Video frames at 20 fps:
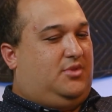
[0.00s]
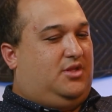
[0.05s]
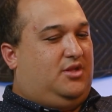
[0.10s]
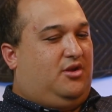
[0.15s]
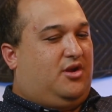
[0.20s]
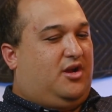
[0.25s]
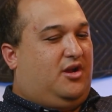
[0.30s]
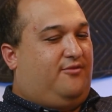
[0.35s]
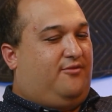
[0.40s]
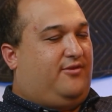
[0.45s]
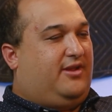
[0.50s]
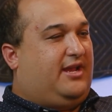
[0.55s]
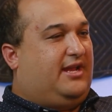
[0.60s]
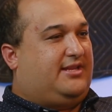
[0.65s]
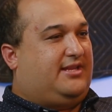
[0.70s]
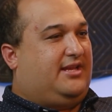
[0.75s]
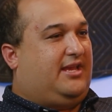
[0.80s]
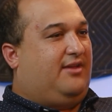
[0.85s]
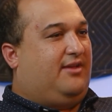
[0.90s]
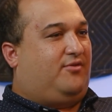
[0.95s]
you're going to forget
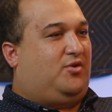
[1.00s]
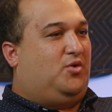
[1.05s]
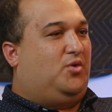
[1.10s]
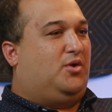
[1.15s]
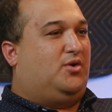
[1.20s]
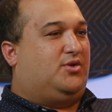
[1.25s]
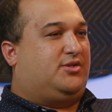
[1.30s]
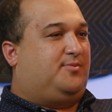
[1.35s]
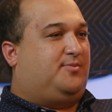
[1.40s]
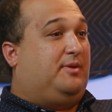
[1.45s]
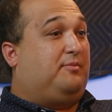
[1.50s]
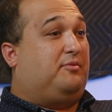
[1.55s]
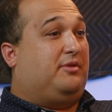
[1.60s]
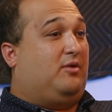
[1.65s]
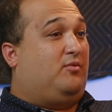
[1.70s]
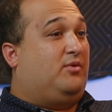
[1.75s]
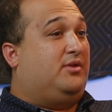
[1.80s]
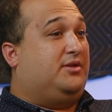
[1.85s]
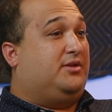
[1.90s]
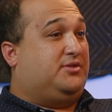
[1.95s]
to give kudos to people
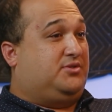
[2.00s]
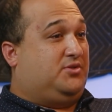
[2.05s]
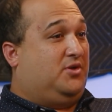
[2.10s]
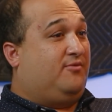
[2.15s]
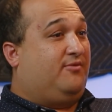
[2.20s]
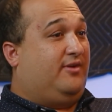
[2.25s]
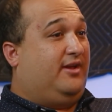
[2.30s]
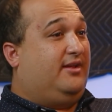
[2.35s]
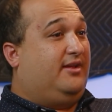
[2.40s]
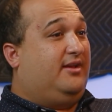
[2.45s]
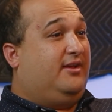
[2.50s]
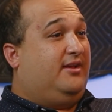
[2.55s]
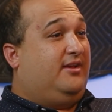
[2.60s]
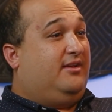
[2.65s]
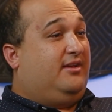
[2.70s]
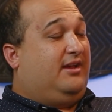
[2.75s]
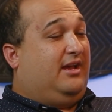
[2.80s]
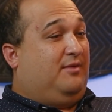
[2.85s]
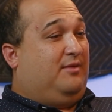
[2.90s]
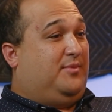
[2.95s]
that really deserve it
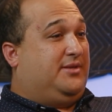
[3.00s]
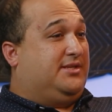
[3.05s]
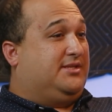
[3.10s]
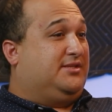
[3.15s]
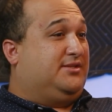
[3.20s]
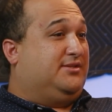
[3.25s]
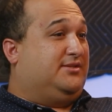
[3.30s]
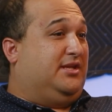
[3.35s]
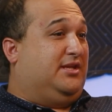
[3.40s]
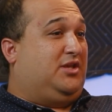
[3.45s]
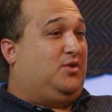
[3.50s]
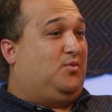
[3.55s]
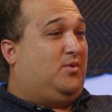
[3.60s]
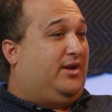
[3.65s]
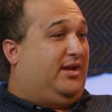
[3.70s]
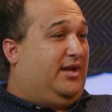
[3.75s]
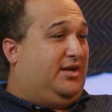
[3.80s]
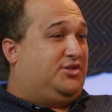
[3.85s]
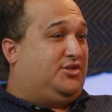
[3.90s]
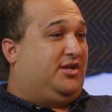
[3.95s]
and businesses that you
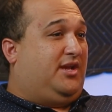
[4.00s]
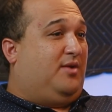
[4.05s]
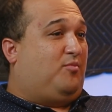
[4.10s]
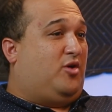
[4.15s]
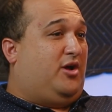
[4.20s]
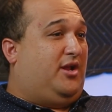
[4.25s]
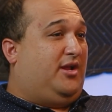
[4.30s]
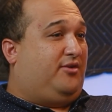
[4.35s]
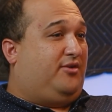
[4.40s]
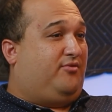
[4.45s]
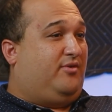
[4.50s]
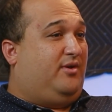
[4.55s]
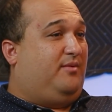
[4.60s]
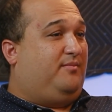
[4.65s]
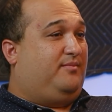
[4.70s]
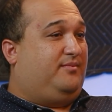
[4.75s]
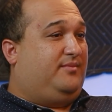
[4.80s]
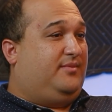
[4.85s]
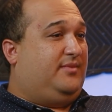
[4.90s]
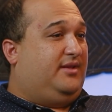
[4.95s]
want to actually get products from.
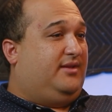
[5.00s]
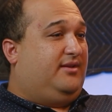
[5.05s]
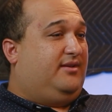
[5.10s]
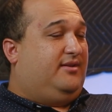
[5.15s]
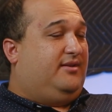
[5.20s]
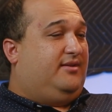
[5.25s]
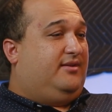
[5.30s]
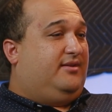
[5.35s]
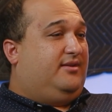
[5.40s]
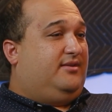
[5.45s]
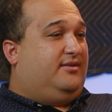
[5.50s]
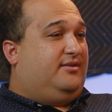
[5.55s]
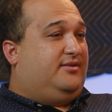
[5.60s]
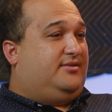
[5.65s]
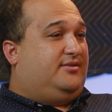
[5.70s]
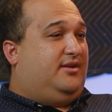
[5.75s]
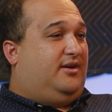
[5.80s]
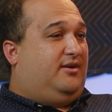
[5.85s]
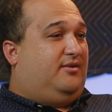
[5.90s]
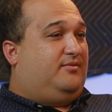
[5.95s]
Mm-hmm.
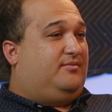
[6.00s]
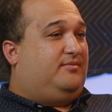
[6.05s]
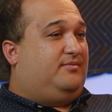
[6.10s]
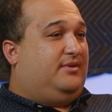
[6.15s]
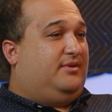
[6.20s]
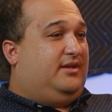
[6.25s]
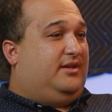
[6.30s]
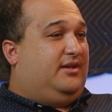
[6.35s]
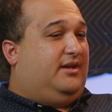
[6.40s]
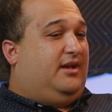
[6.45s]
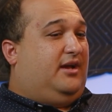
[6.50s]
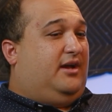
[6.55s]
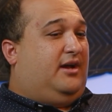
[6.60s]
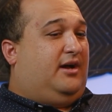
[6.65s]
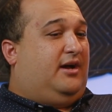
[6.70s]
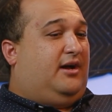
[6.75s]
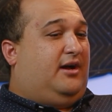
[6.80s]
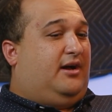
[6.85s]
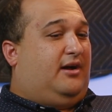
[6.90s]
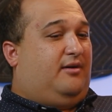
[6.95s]
So,
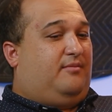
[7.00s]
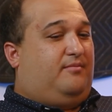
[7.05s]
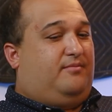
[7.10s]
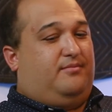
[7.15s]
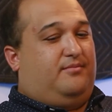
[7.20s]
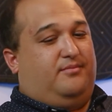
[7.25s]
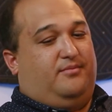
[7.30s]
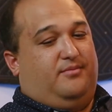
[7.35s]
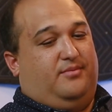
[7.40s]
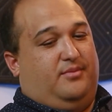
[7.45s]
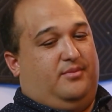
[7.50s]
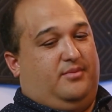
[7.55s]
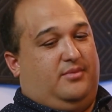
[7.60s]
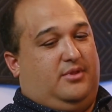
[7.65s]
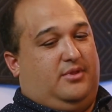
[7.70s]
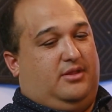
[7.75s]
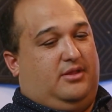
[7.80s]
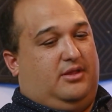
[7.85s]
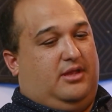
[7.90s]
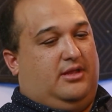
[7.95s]
um,
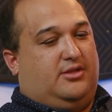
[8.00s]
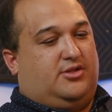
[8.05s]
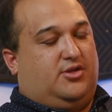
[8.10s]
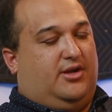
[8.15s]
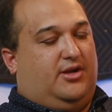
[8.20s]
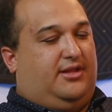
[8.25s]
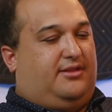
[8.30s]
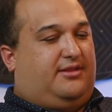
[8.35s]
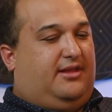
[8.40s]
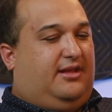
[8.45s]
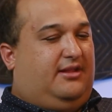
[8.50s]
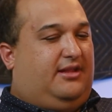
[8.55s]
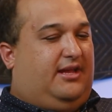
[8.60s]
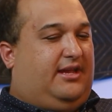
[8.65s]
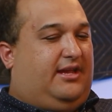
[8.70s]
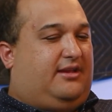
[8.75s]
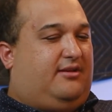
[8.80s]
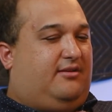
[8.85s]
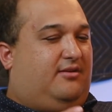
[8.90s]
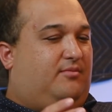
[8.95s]
is there anything
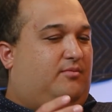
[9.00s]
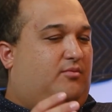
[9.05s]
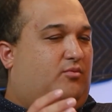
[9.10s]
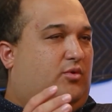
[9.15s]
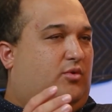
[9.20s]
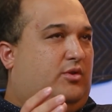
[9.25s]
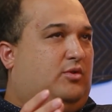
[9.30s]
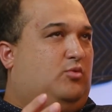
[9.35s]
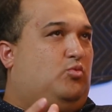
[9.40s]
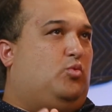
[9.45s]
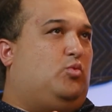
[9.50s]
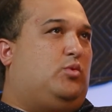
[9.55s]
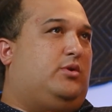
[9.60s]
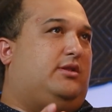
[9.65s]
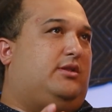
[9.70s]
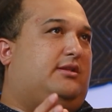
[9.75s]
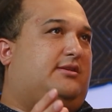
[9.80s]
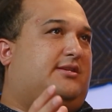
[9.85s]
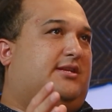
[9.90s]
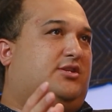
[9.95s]
like,
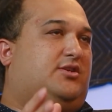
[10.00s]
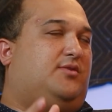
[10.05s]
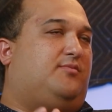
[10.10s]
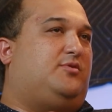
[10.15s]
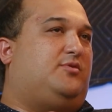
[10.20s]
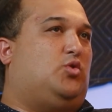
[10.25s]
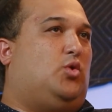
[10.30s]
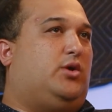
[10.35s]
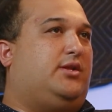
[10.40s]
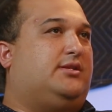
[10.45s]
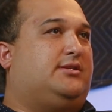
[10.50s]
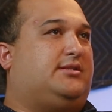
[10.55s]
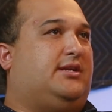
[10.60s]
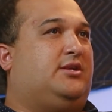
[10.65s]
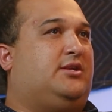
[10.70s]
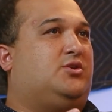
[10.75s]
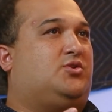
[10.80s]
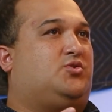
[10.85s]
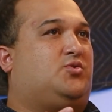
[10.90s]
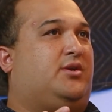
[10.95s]
when, since you've joined this
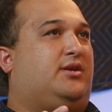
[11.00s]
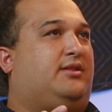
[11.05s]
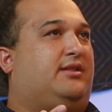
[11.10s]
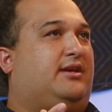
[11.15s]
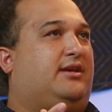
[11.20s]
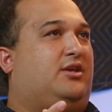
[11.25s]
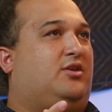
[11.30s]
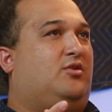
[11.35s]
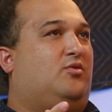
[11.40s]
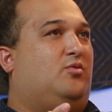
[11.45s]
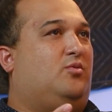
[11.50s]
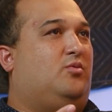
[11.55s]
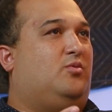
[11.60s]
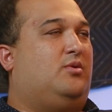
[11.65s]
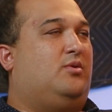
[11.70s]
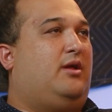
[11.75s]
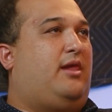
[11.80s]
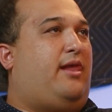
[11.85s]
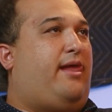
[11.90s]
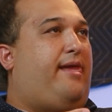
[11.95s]
industry, that
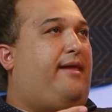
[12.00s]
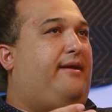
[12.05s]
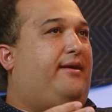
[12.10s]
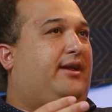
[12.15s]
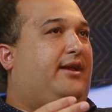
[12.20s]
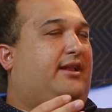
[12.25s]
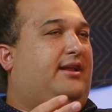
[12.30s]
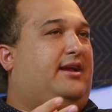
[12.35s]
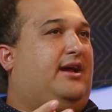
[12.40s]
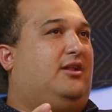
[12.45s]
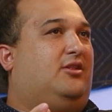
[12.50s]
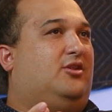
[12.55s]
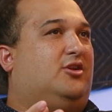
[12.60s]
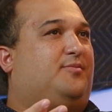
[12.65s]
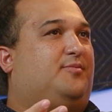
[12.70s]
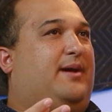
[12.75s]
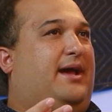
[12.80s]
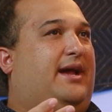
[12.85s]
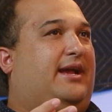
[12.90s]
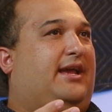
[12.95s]
you can kind of
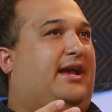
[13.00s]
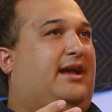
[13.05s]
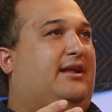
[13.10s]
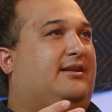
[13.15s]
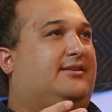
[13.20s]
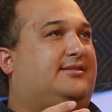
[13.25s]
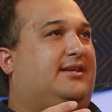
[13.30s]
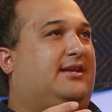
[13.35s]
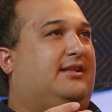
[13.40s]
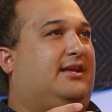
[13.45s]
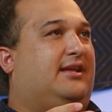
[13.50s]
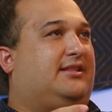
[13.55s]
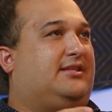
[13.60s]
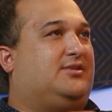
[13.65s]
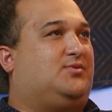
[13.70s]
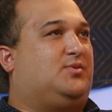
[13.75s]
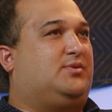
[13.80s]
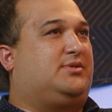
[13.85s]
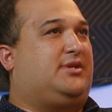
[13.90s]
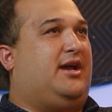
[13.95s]
look back at and say like,
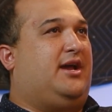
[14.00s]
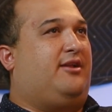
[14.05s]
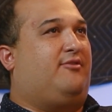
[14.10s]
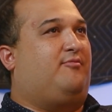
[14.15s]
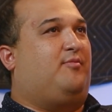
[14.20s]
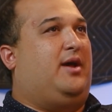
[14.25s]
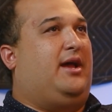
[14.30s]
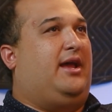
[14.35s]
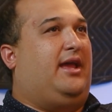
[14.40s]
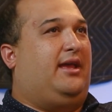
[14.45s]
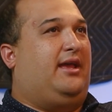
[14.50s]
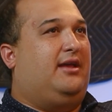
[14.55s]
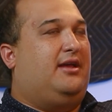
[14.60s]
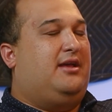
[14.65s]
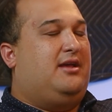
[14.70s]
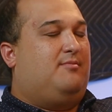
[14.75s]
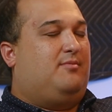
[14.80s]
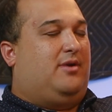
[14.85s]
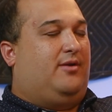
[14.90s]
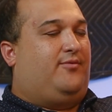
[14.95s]
this was kind of my
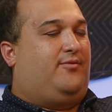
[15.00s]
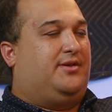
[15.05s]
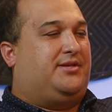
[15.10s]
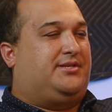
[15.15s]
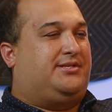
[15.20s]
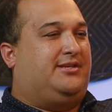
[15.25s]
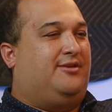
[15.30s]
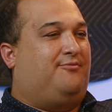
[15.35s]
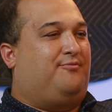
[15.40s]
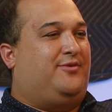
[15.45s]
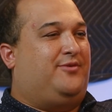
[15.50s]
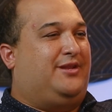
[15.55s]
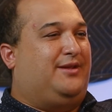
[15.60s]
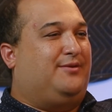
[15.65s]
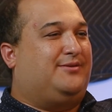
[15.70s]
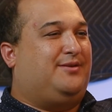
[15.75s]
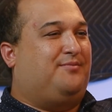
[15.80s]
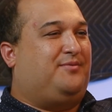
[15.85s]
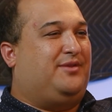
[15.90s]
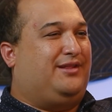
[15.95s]
my fifth symphony,
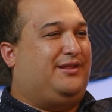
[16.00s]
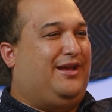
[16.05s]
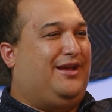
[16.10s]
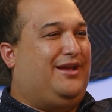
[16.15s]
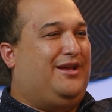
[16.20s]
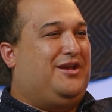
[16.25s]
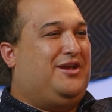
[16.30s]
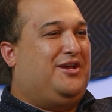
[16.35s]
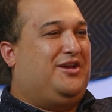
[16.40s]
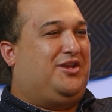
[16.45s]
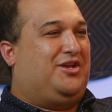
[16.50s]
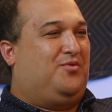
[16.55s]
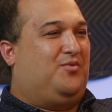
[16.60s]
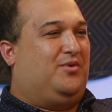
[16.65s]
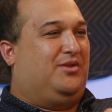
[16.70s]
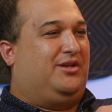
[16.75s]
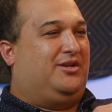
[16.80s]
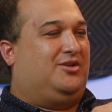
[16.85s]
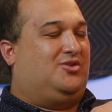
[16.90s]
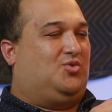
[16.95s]
something that you
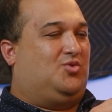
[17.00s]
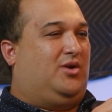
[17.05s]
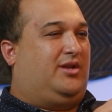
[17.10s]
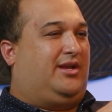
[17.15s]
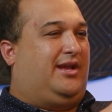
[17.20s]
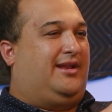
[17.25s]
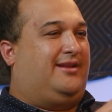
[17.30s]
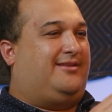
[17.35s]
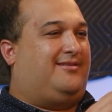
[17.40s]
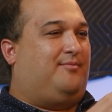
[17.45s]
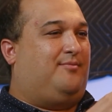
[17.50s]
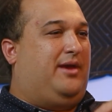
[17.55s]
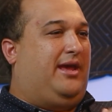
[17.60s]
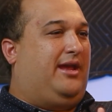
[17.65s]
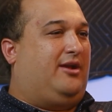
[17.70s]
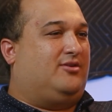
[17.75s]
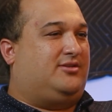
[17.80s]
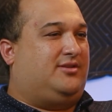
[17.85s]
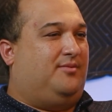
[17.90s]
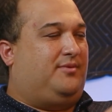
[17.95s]
really enjoyed getting to
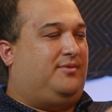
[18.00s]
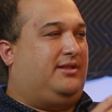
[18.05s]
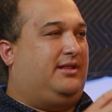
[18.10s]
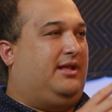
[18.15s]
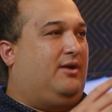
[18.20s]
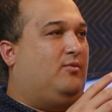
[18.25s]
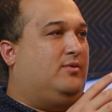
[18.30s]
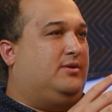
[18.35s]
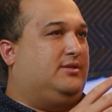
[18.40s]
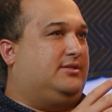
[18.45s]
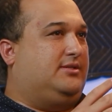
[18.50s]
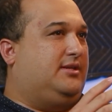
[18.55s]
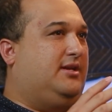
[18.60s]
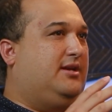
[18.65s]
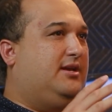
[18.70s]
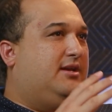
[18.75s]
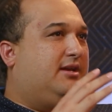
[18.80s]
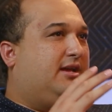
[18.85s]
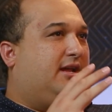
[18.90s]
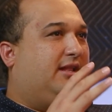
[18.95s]
make, or something that was
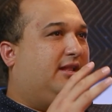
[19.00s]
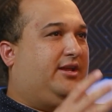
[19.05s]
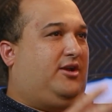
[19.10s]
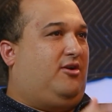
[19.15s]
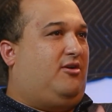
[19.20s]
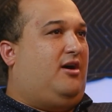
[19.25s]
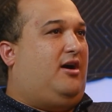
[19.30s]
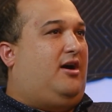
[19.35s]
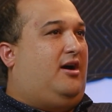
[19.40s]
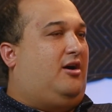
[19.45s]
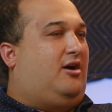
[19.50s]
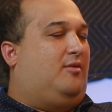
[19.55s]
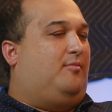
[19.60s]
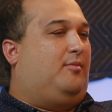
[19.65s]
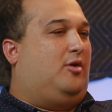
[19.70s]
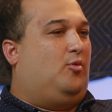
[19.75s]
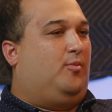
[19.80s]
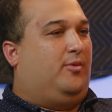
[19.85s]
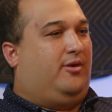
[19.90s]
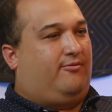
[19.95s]
kind of like your aha
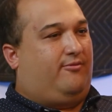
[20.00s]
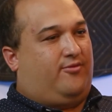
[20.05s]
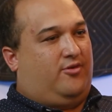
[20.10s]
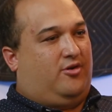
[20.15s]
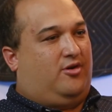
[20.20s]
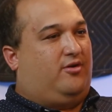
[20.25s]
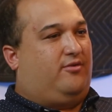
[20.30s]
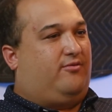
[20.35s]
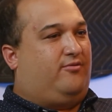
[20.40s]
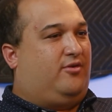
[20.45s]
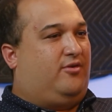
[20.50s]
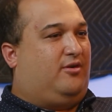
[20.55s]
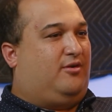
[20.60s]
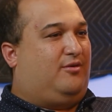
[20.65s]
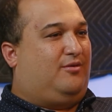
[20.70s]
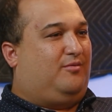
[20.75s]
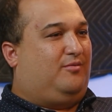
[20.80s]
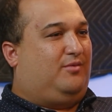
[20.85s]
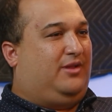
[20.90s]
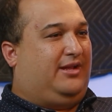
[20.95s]
moment for
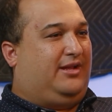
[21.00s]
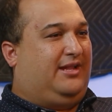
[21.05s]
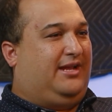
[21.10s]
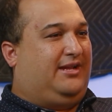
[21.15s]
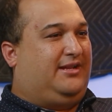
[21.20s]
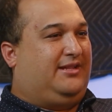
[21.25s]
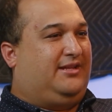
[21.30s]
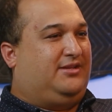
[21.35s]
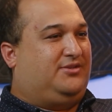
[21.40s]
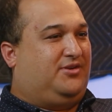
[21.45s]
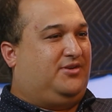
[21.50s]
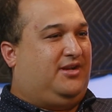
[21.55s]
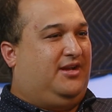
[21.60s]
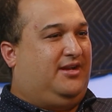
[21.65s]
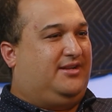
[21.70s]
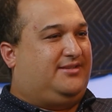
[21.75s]
for like lightning laser uh,